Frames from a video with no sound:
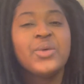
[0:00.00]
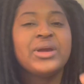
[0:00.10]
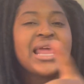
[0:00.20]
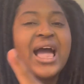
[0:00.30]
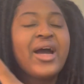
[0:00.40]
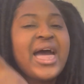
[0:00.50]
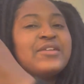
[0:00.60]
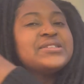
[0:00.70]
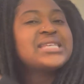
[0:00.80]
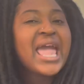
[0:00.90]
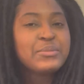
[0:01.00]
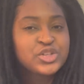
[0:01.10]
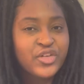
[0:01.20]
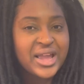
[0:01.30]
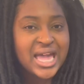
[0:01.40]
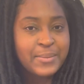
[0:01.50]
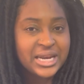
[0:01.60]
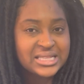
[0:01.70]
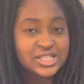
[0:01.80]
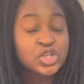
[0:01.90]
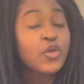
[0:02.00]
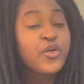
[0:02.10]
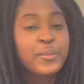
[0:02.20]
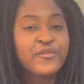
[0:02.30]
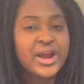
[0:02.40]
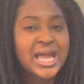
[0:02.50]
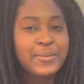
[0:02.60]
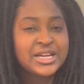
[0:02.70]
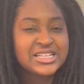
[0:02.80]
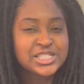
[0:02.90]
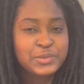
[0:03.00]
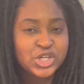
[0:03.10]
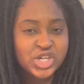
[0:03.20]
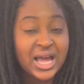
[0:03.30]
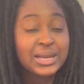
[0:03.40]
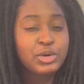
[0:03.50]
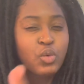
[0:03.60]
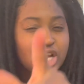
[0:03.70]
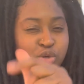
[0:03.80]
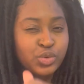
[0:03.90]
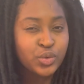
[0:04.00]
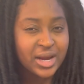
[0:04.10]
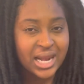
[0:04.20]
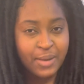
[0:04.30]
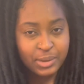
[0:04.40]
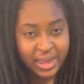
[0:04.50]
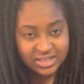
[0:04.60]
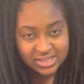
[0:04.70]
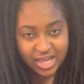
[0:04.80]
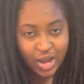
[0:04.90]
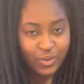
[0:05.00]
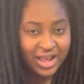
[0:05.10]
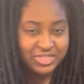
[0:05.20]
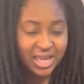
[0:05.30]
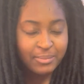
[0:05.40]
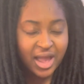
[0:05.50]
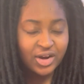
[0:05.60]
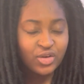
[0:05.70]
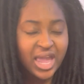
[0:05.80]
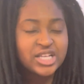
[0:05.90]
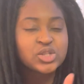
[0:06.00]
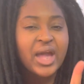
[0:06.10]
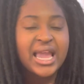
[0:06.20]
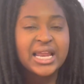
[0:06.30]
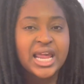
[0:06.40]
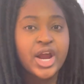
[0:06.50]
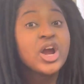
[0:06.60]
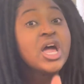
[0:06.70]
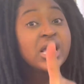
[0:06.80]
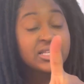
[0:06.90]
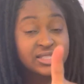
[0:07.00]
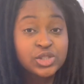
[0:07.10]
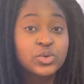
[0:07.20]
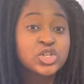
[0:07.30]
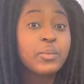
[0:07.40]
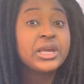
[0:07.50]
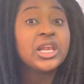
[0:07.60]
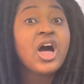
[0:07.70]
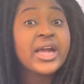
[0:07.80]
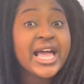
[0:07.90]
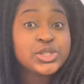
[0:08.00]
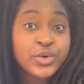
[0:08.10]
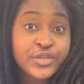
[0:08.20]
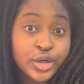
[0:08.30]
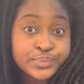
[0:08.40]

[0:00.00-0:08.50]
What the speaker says: We now have Sam's friend coming in, or former friend coming in to speak, child. Let me watch it real quick and I'll be back to tell you what I think about it, okay? So hang in there, because this one's gonna be a long-ass review.